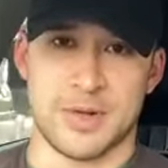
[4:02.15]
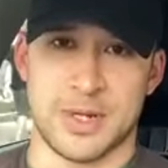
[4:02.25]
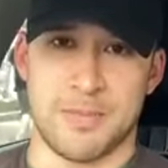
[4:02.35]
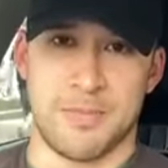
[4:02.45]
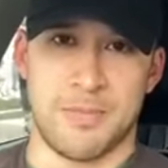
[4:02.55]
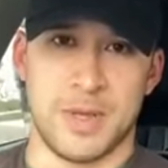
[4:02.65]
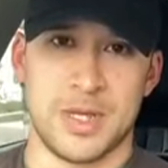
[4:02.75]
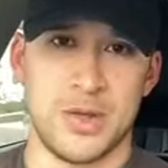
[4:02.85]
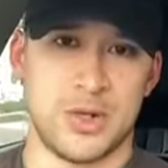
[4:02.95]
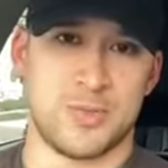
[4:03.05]
There's a
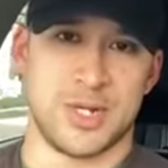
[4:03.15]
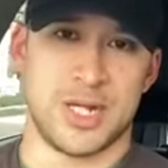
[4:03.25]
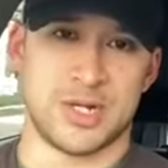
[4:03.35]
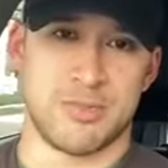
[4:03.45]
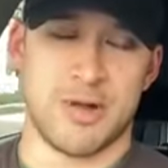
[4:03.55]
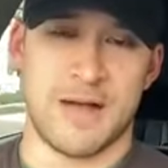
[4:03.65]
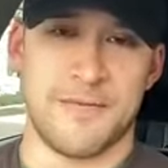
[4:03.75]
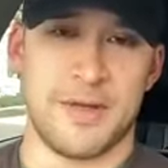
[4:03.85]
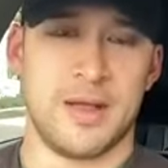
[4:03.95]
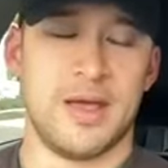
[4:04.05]
huge potential
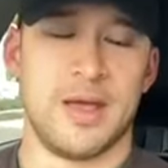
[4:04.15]
profit.